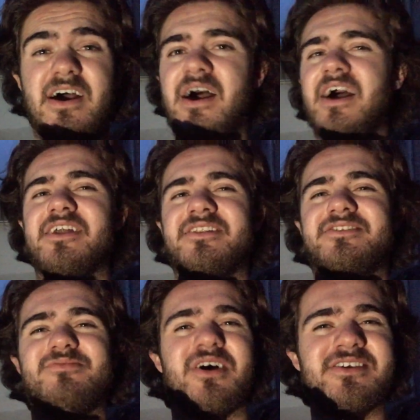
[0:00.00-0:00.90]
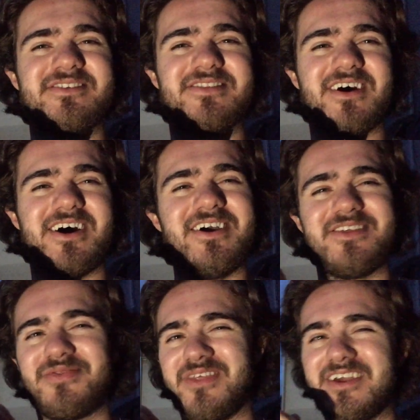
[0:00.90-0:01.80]
And to be honest, I
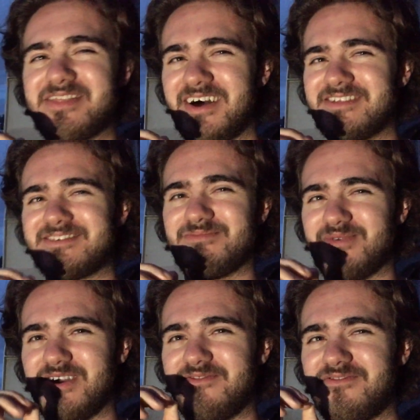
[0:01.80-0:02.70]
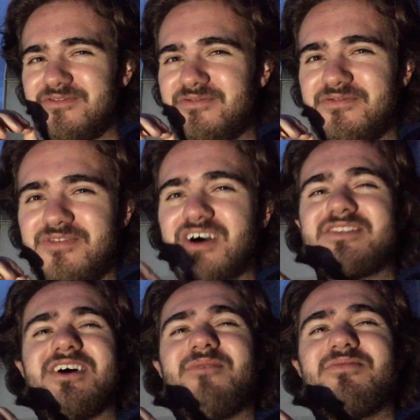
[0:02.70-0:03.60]
think that's a bit
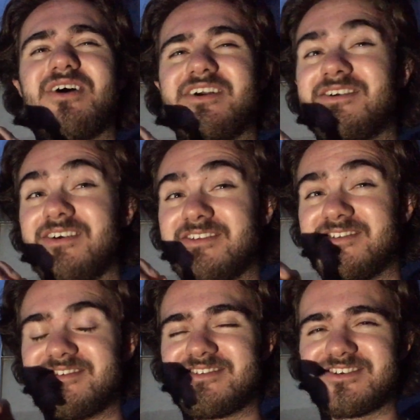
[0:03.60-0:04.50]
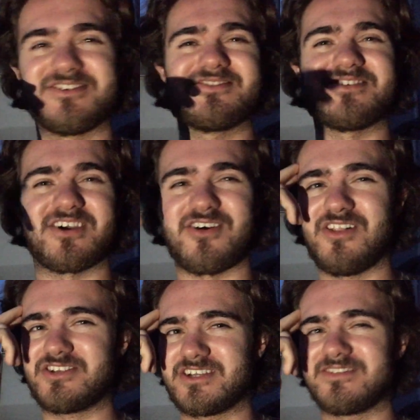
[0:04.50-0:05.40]
fucked up. Like it's just
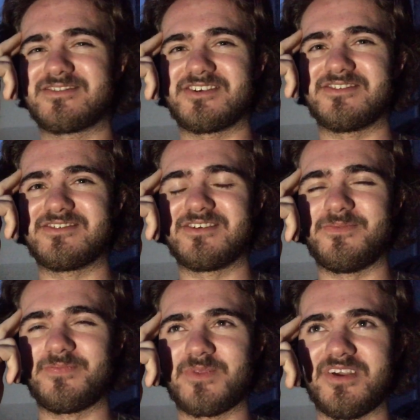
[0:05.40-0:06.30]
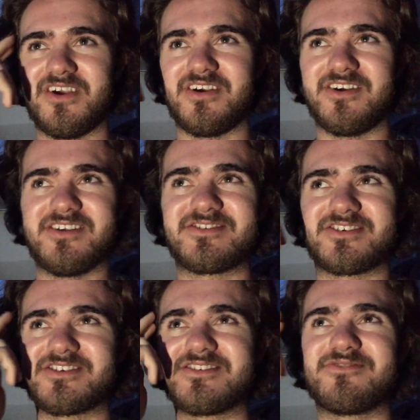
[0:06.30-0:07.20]
psychology. It's just
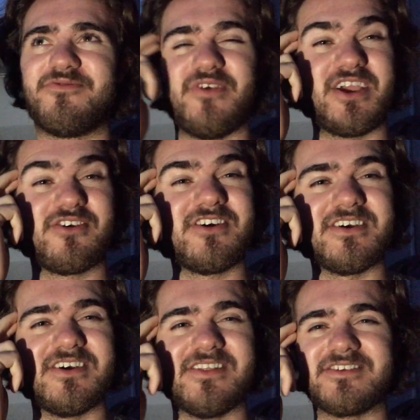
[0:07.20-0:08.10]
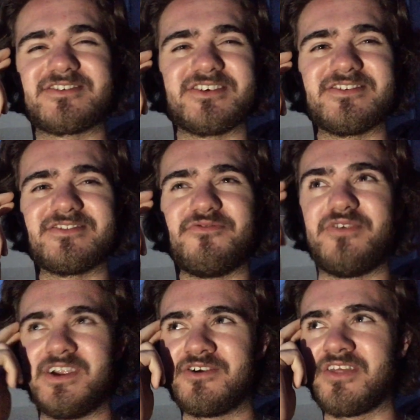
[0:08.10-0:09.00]
fear, and it's just
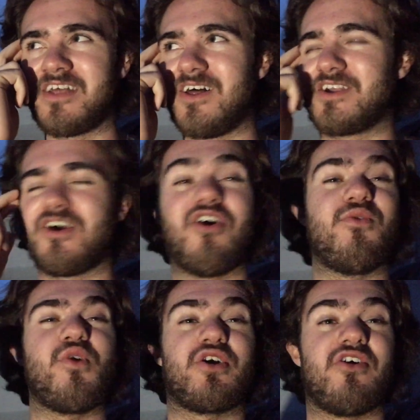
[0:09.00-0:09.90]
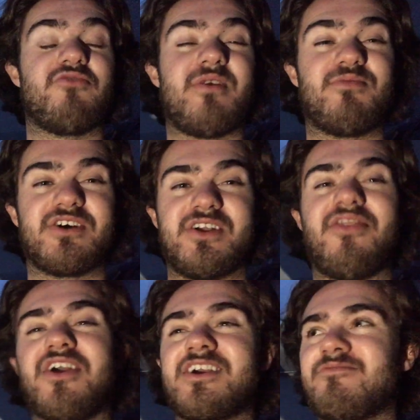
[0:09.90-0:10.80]
fear that like, oh, what are other people gonna
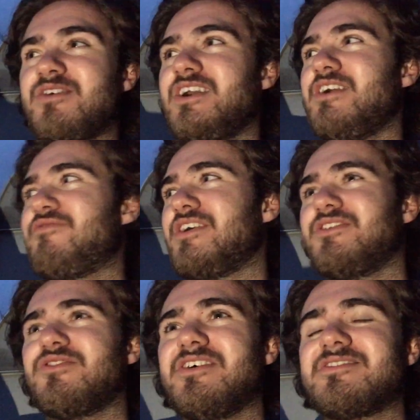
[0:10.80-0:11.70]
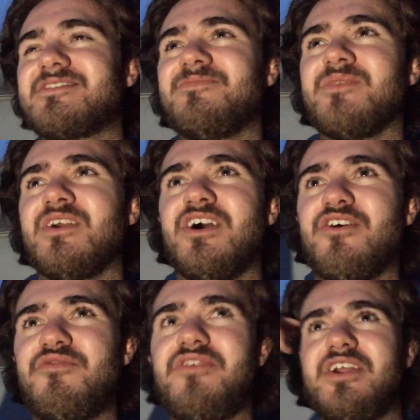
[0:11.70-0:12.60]
think of me if I do this?
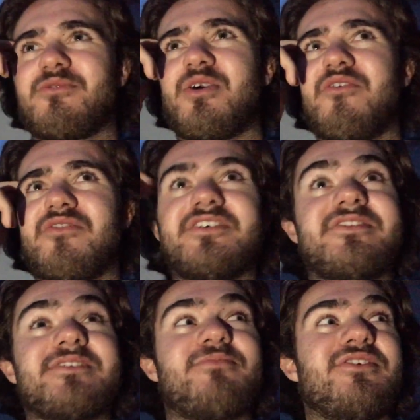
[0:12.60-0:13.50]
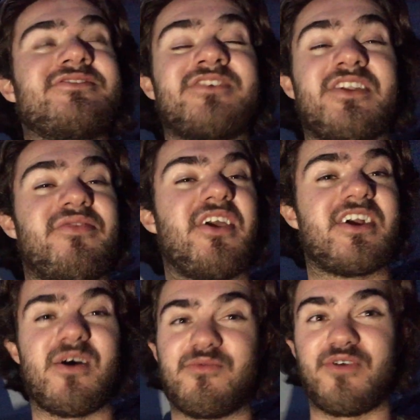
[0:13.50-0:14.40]
Fear of, is this person gonna think
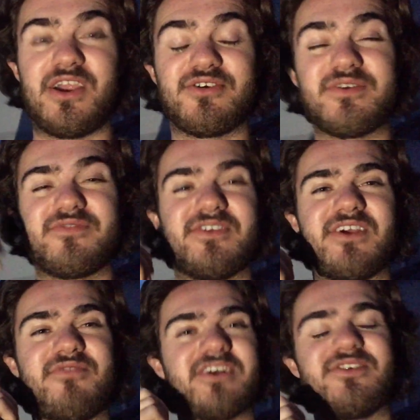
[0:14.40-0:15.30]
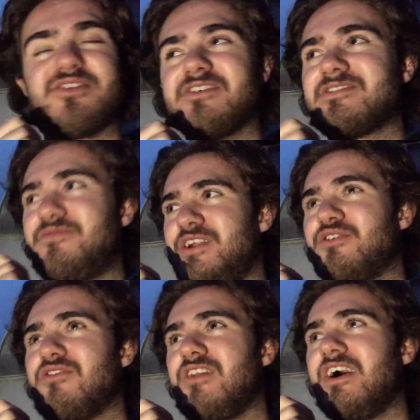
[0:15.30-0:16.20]
I'm weird if I do this?
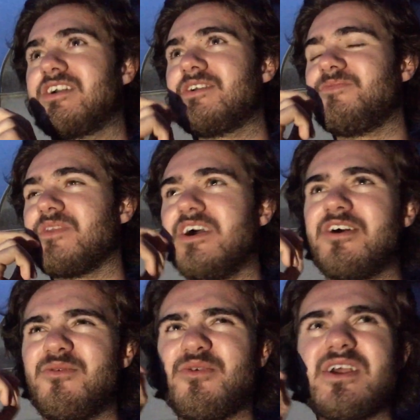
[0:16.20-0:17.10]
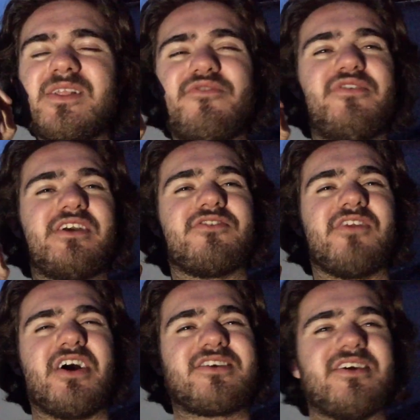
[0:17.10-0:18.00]
Fear of like, really fear of
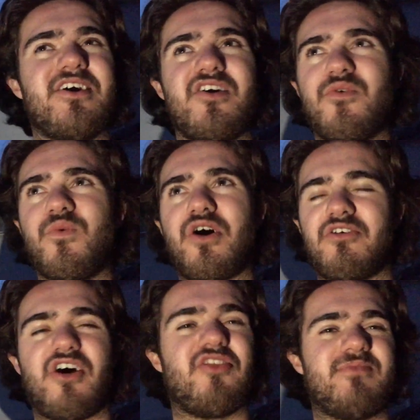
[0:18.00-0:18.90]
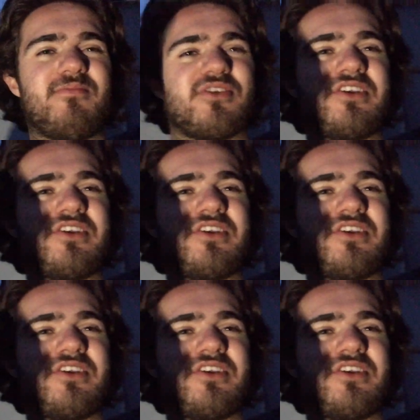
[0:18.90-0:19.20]
like, what are other people